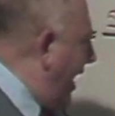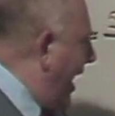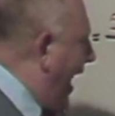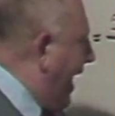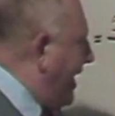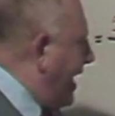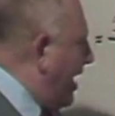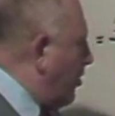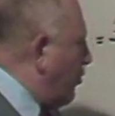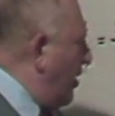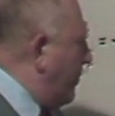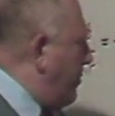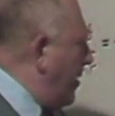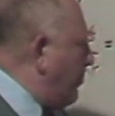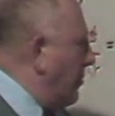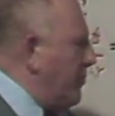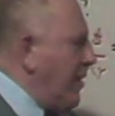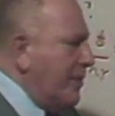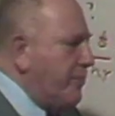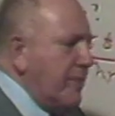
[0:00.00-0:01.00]
And here's where
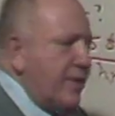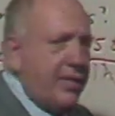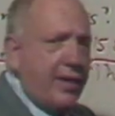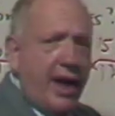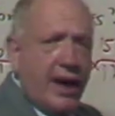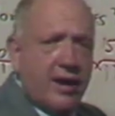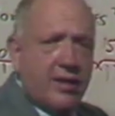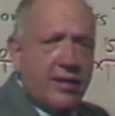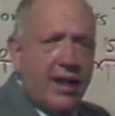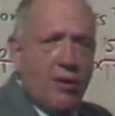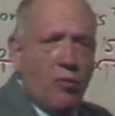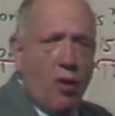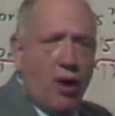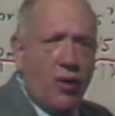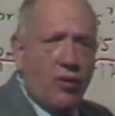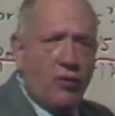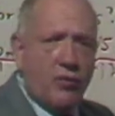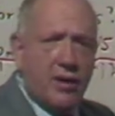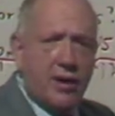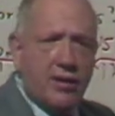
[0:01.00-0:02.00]
people make mistakes, and one
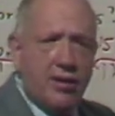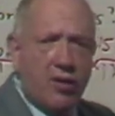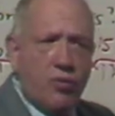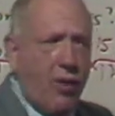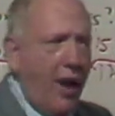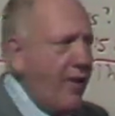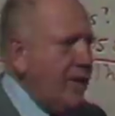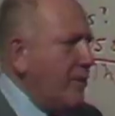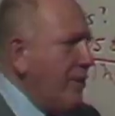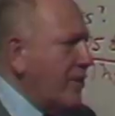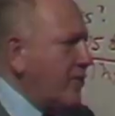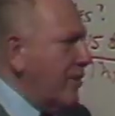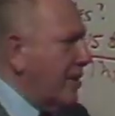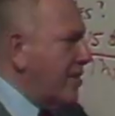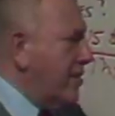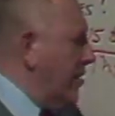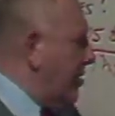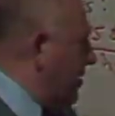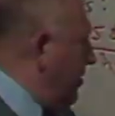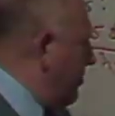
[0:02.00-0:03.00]
of the reasons why the metric
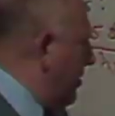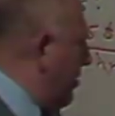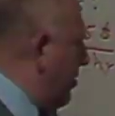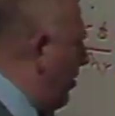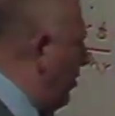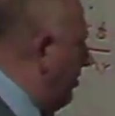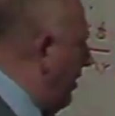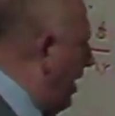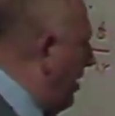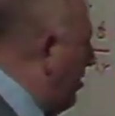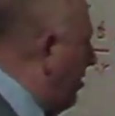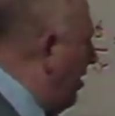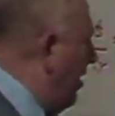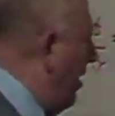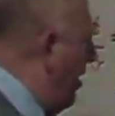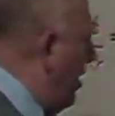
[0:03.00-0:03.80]
system is so nice.